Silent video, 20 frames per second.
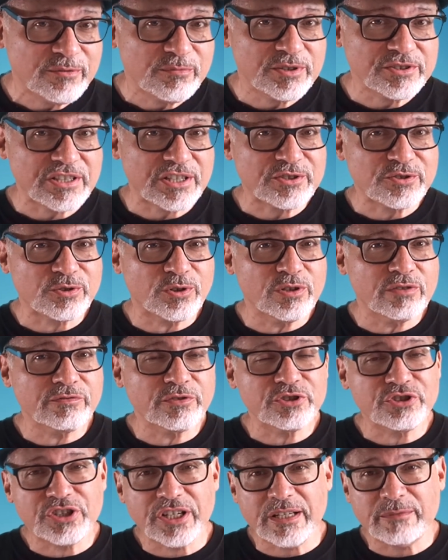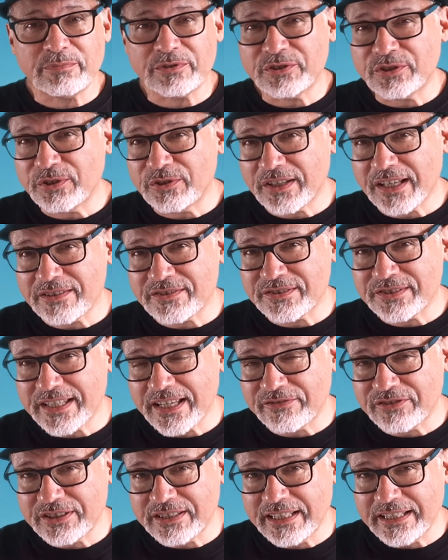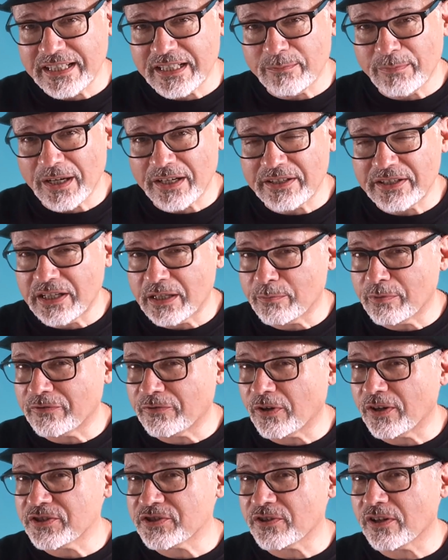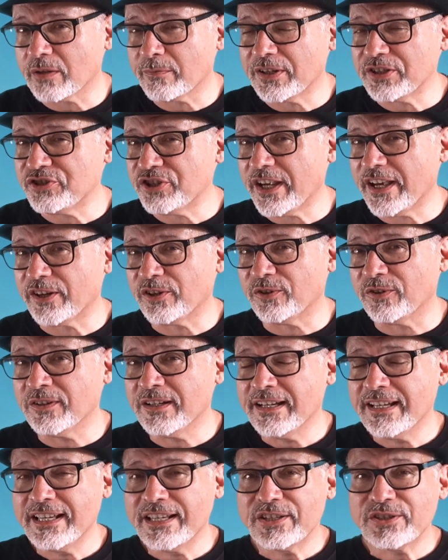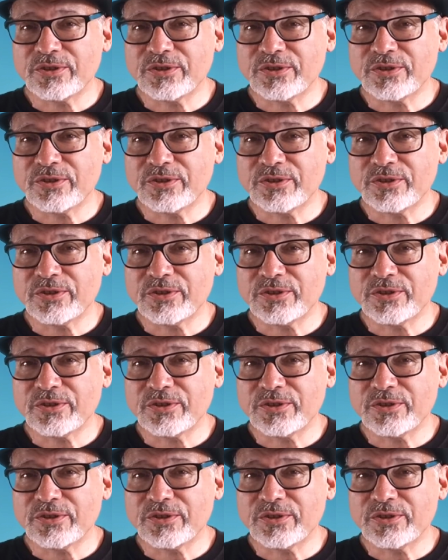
which I sold for cheap in 2017, about a year before I started my channel,